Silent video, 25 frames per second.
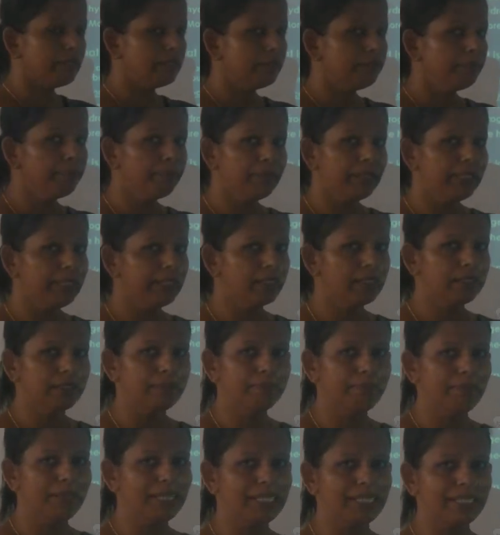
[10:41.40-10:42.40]
complete
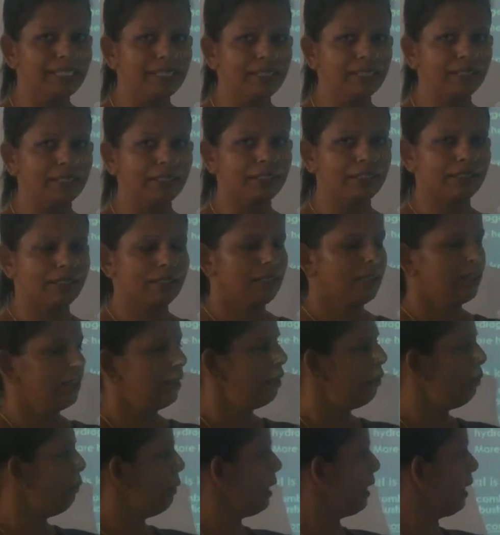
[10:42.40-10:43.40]
combustion?
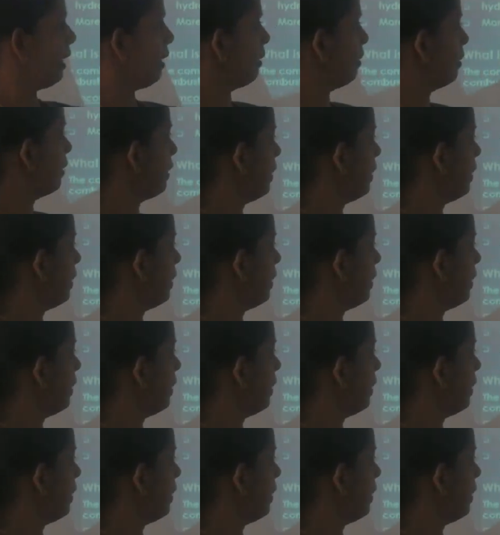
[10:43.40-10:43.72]
We can